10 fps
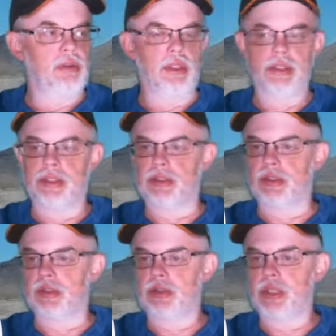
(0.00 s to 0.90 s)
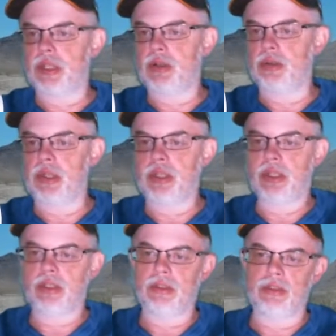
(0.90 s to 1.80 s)
What is this, Thursday? A week
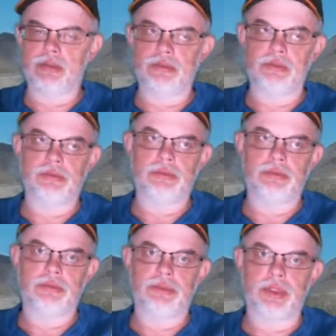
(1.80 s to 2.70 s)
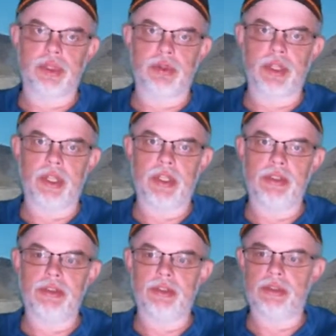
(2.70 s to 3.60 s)
and 2
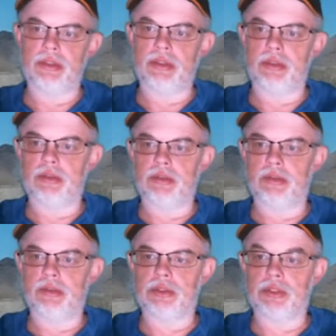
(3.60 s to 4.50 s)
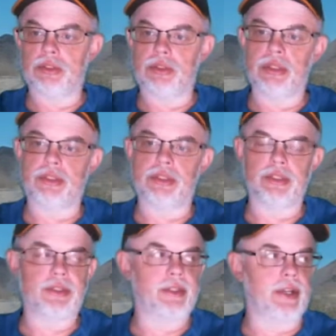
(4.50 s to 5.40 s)
days, and look,
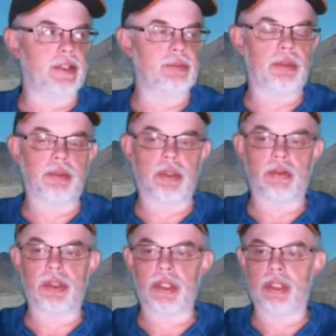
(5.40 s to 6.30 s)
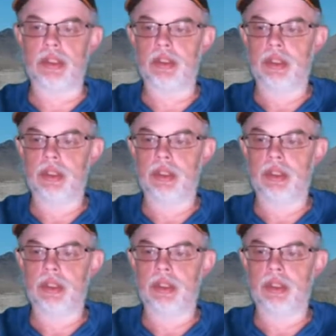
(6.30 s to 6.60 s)
she's in the hospital already.